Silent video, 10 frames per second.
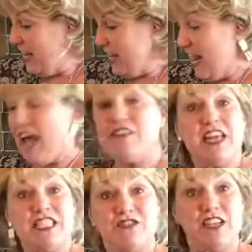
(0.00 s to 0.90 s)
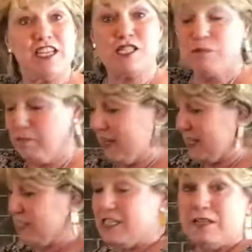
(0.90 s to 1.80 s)
Now that's finished
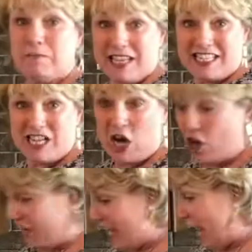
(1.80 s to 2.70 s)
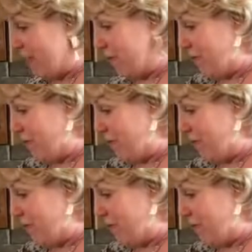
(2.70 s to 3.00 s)
mixing all together.